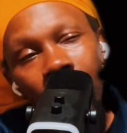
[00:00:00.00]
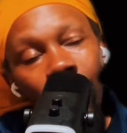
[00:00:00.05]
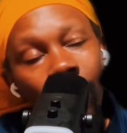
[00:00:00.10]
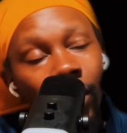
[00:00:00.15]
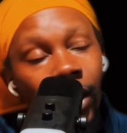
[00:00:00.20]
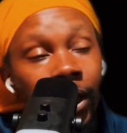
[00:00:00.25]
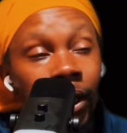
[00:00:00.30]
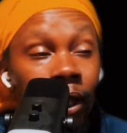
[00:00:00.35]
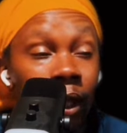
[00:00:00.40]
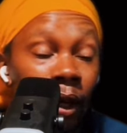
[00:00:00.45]

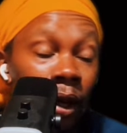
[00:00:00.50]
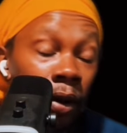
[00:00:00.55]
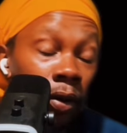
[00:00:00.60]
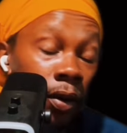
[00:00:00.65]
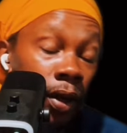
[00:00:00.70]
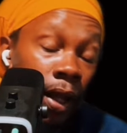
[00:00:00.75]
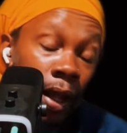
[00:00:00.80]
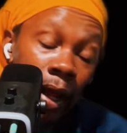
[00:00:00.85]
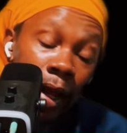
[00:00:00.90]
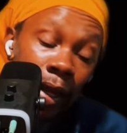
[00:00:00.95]
only theory
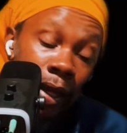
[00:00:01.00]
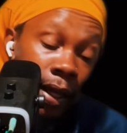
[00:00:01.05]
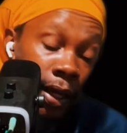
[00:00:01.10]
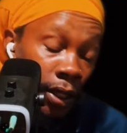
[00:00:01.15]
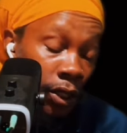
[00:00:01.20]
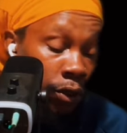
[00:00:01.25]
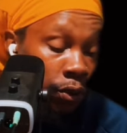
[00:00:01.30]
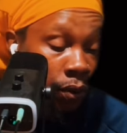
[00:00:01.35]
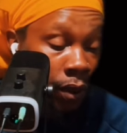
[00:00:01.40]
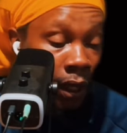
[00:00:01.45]
that I
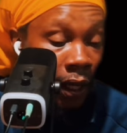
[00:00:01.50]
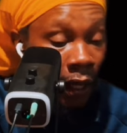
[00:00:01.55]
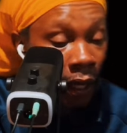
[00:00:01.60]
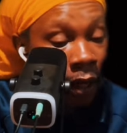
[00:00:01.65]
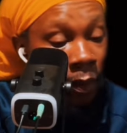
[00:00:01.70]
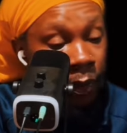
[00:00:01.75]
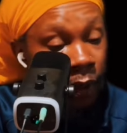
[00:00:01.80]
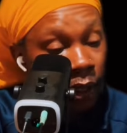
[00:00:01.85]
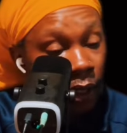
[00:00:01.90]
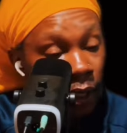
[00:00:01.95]
guess you
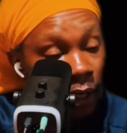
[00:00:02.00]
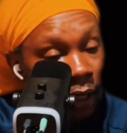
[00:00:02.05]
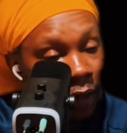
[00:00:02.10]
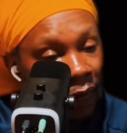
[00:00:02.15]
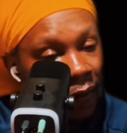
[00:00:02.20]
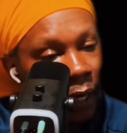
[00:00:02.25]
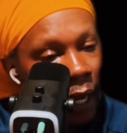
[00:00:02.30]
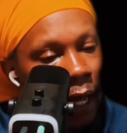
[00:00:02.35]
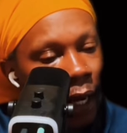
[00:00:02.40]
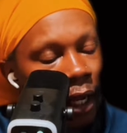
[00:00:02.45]
can believe,
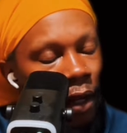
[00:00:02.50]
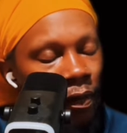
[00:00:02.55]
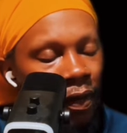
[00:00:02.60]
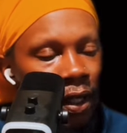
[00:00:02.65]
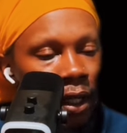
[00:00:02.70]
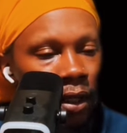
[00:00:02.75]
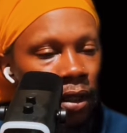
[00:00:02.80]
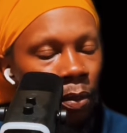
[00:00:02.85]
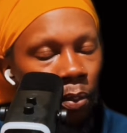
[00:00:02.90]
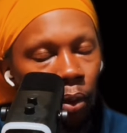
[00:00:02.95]
and not even
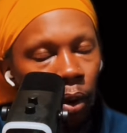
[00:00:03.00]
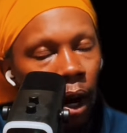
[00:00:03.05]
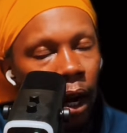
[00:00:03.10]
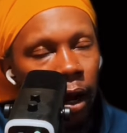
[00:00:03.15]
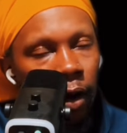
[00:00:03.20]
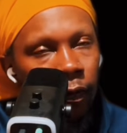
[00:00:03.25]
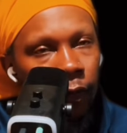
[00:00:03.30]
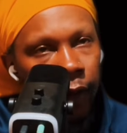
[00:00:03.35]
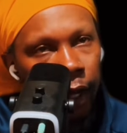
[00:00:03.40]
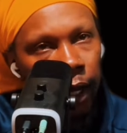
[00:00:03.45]
just the
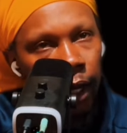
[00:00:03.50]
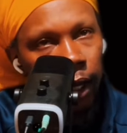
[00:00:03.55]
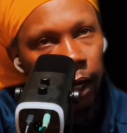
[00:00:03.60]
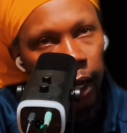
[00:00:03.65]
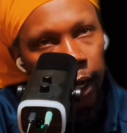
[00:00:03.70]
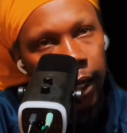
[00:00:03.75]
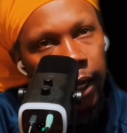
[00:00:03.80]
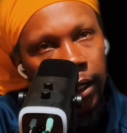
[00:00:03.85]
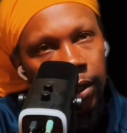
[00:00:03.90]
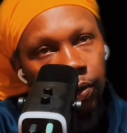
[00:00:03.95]
brown van. I
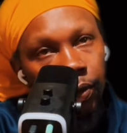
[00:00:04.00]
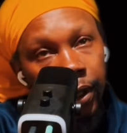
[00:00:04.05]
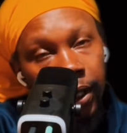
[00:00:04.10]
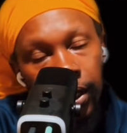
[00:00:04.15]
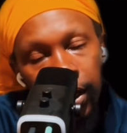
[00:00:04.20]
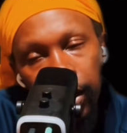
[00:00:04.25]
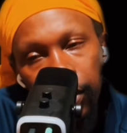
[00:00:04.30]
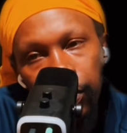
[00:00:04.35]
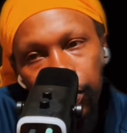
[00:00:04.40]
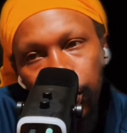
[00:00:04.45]
guess
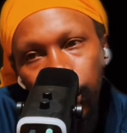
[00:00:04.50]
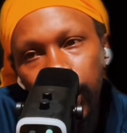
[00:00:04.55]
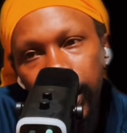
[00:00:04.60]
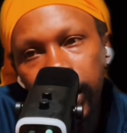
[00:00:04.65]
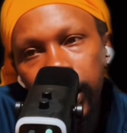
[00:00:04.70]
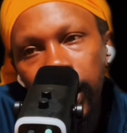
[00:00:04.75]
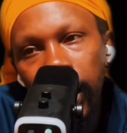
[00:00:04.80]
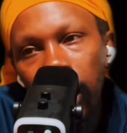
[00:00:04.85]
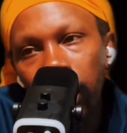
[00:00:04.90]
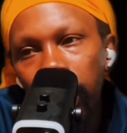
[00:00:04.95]
we we
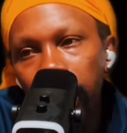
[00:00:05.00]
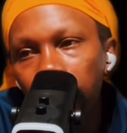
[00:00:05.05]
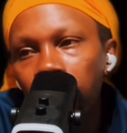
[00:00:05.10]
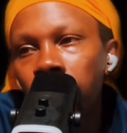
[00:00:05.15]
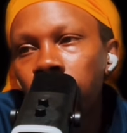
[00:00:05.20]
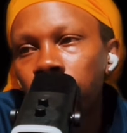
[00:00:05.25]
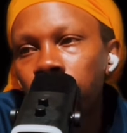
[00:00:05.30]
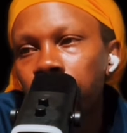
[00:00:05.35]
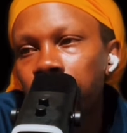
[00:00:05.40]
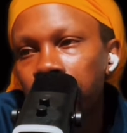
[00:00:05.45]

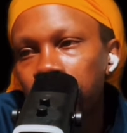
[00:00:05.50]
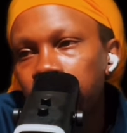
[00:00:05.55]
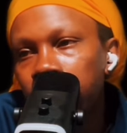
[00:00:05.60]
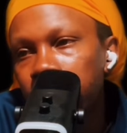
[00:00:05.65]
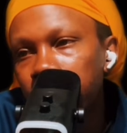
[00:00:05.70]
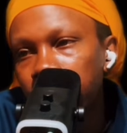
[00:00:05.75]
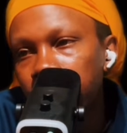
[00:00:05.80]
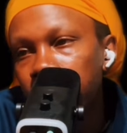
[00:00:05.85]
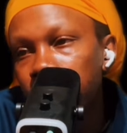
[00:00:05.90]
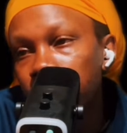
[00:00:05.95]
left to
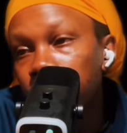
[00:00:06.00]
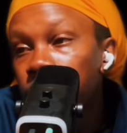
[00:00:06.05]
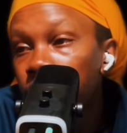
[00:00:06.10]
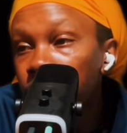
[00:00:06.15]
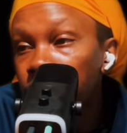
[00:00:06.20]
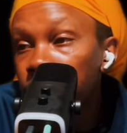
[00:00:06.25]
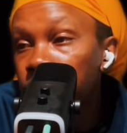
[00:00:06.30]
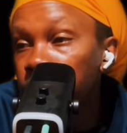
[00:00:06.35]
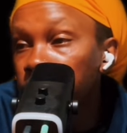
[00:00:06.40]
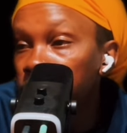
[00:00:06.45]
believe
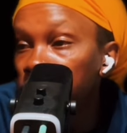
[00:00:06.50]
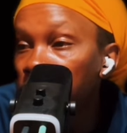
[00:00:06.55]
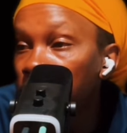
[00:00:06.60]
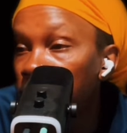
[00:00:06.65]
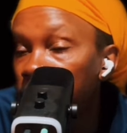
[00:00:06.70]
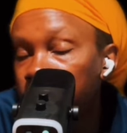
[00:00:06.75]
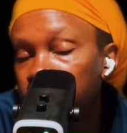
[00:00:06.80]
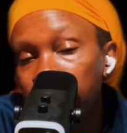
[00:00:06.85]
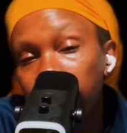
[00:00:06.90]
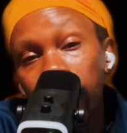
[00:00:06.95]
that he
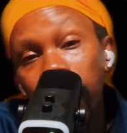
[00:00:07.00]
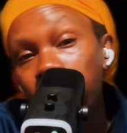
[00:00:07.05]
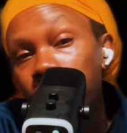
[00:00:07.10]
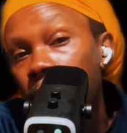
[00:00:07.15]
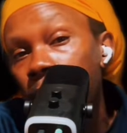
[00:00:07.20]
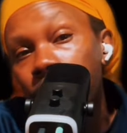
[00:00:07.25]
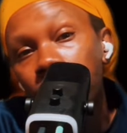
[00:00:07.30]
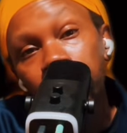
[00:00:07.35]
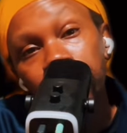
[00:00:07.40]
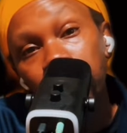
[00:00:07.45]
got
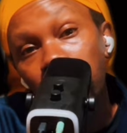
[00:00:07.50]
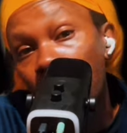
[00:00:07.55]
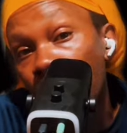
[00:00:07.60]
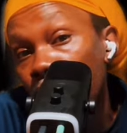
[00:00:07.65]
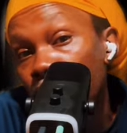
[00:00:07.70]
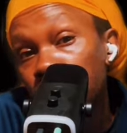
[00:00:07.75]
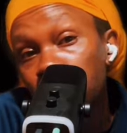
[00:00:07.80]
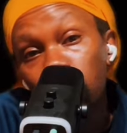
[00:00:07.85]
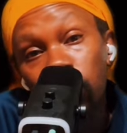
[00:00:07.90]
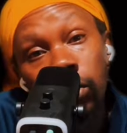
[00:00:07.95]
kidnapped.
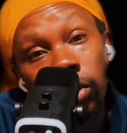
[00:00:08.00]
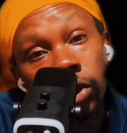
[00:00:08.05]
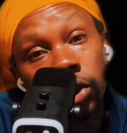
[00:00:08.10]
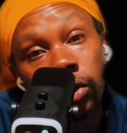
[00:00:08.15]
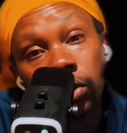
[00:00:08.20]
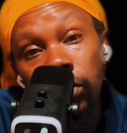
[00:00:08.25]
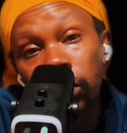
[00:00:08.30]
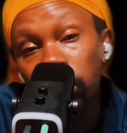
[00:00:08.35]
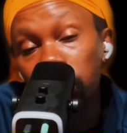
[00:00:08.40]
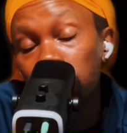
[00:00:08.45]
Long story
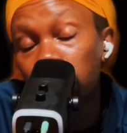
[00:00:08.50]
short,